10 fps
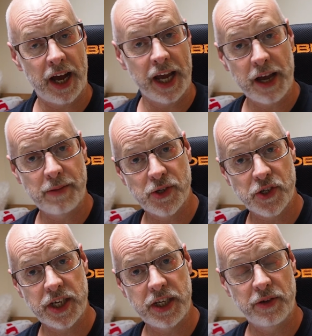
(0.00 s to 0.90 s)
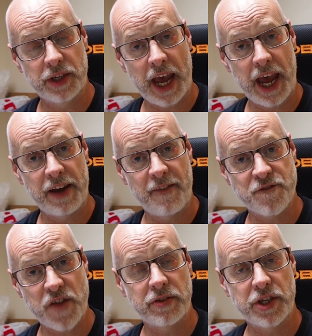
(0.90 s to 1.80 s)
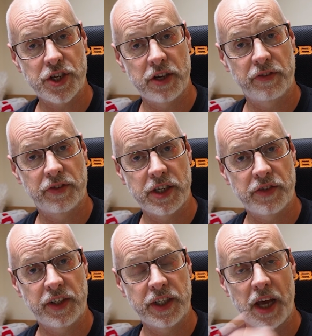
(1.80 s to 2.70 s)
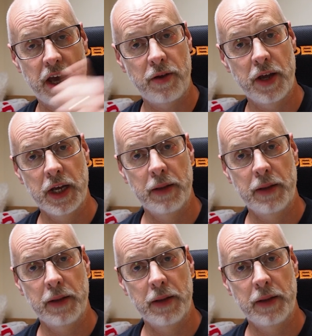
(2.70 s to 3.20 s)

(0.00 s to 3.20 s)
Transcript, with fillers: I hope to see you again very soon for this video.